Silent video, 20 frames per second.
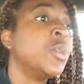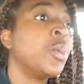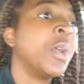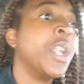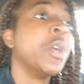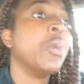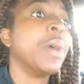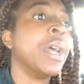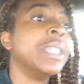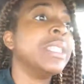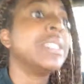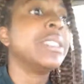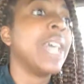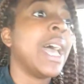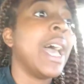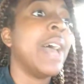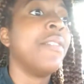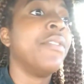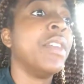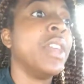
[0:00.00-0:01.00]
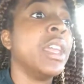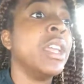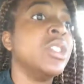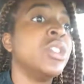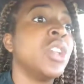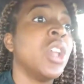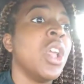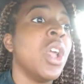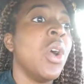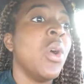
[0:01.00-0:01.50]
21
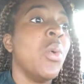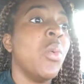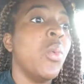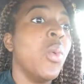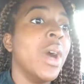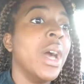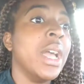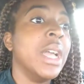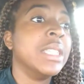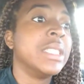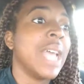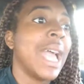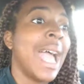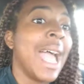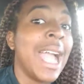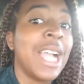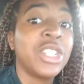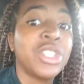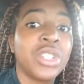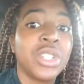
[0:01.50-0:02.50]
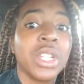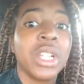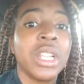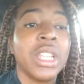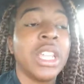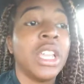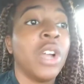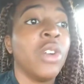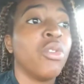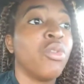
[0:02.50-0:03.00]
Savage was
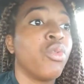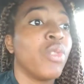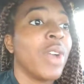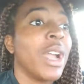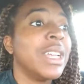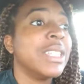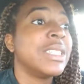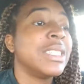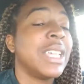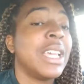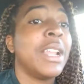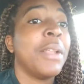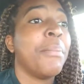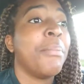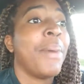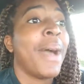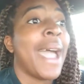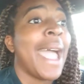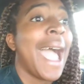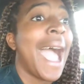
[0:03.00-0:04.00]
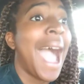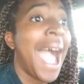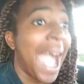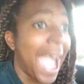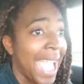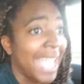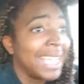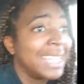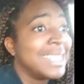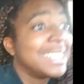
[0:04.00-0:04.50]
actually arrested by
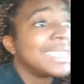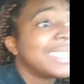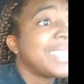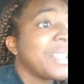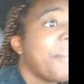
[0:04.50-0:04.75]
ICE.